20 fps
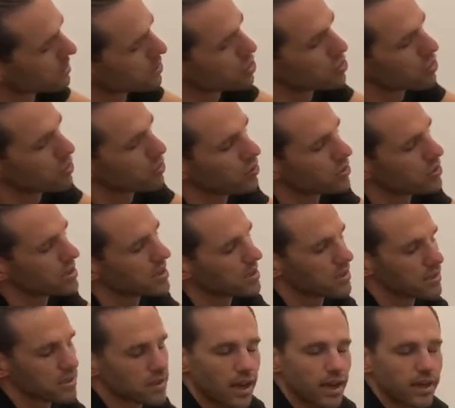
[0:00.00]
shoulders
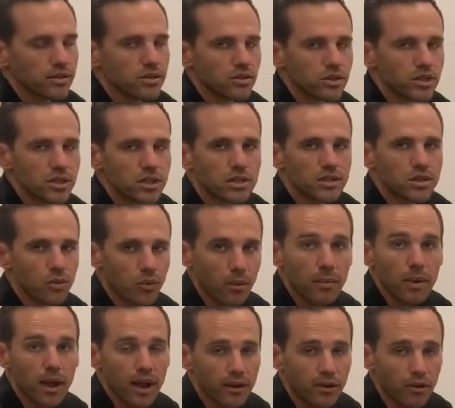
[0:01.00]
this side. So just as a
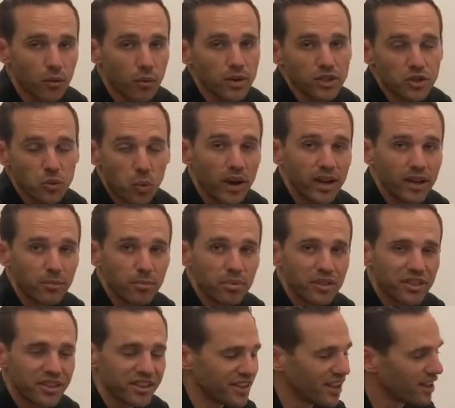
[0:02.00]
reminder which way to
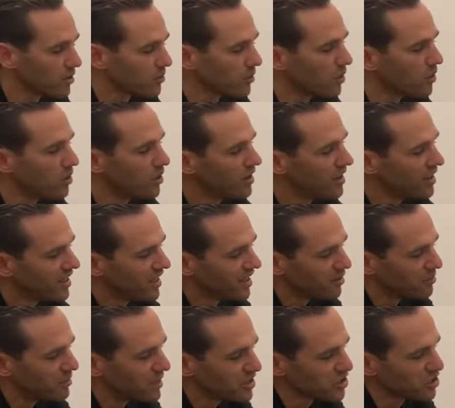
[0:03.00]
put the Denneroll,
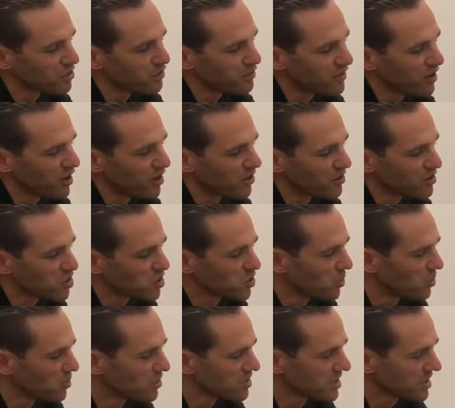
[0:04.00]
make sure you follow
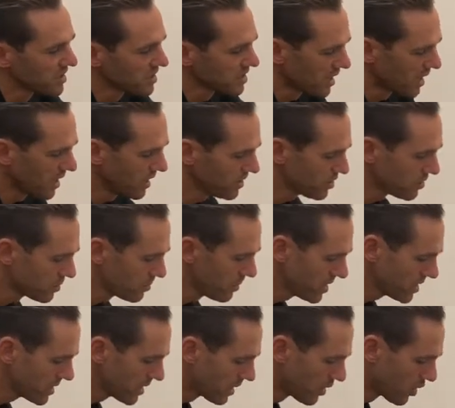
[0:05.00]
shoulders this side. So it's
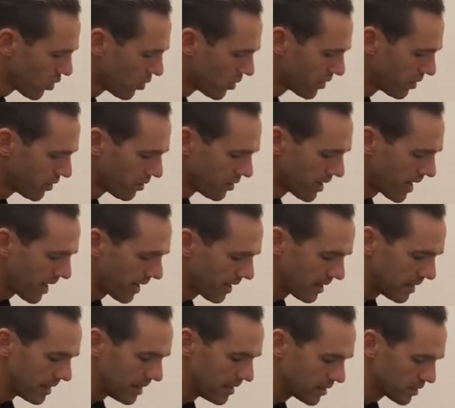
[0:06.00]
basically going to go under your neck
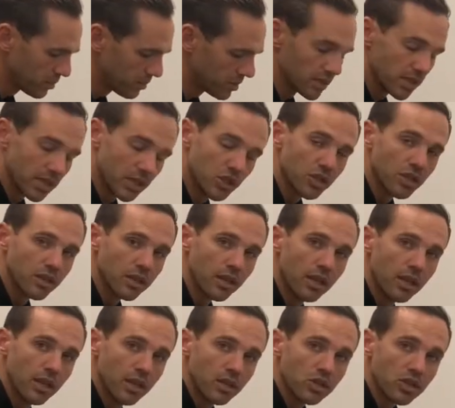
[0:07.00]
in this position,
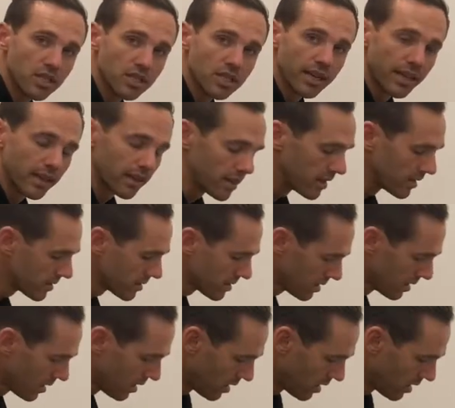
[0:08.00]
just like this,